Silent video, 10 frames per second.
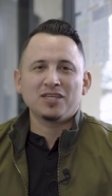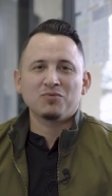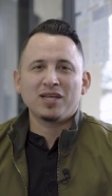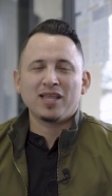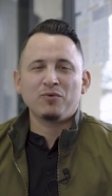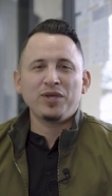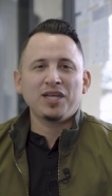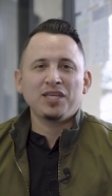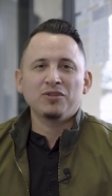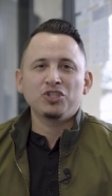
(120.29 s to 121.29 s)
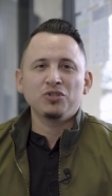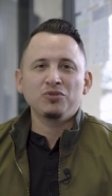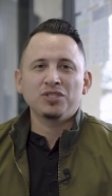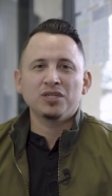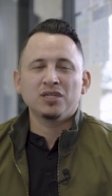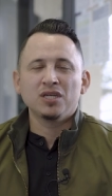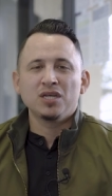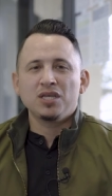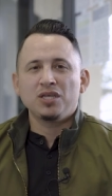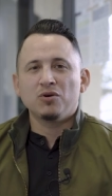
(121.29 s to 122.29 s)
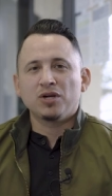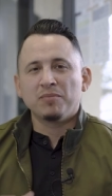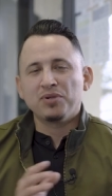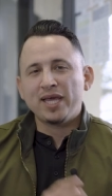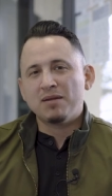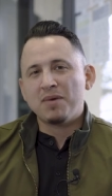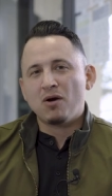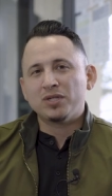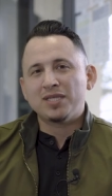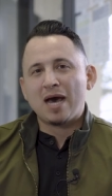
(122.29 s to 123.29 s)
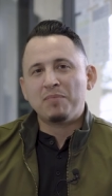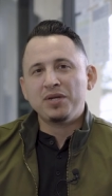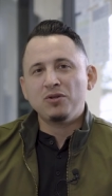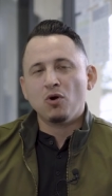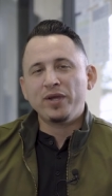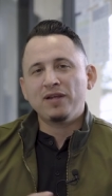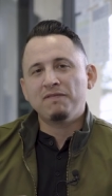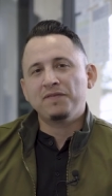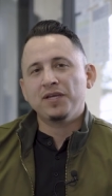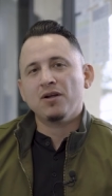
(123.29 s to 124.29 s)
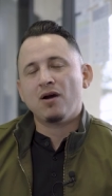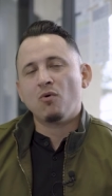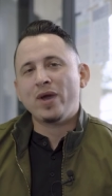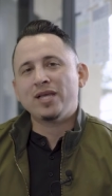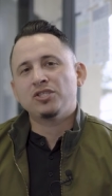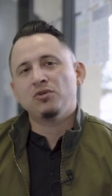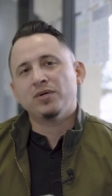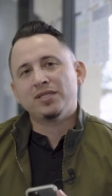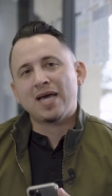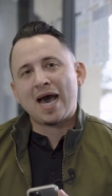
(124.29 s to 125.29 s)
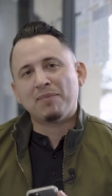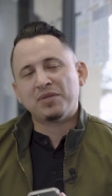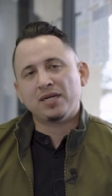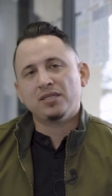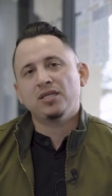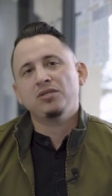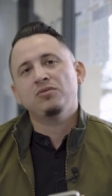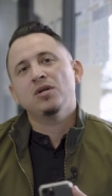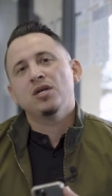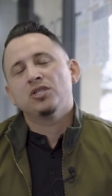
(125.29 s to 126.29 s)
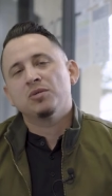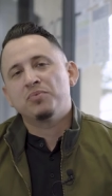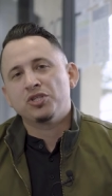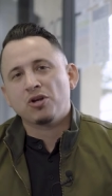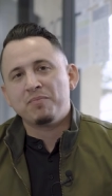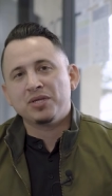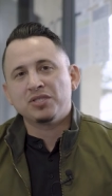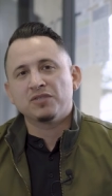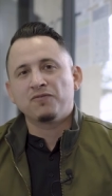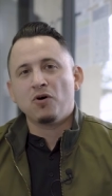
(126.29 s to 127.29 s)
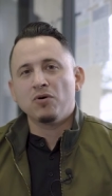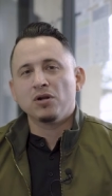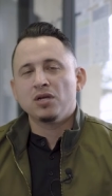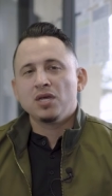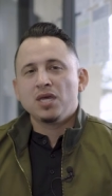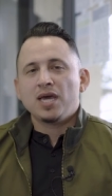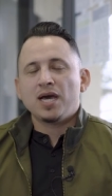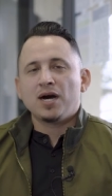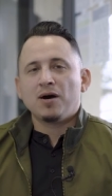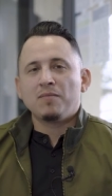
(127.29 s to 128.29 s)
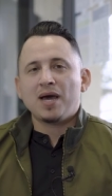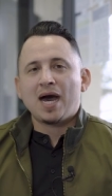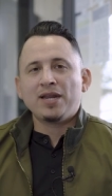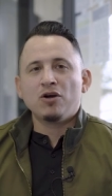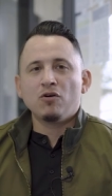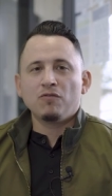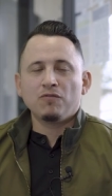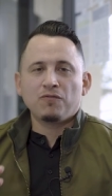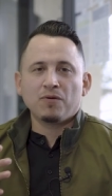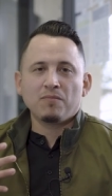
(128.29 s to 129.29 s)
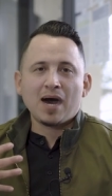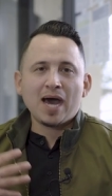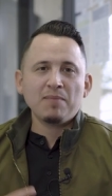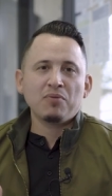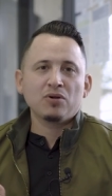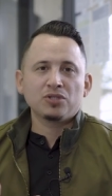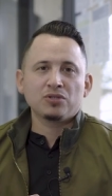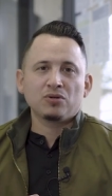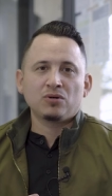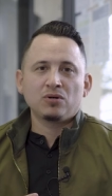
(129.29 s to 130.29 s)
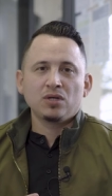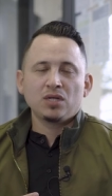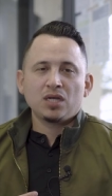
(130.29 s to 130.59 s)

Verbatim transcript: guys, right? Like we can either choose to, you know, complain about what's happening, or we can figure out ways to adapt and continue to push our business forward. I know from my personal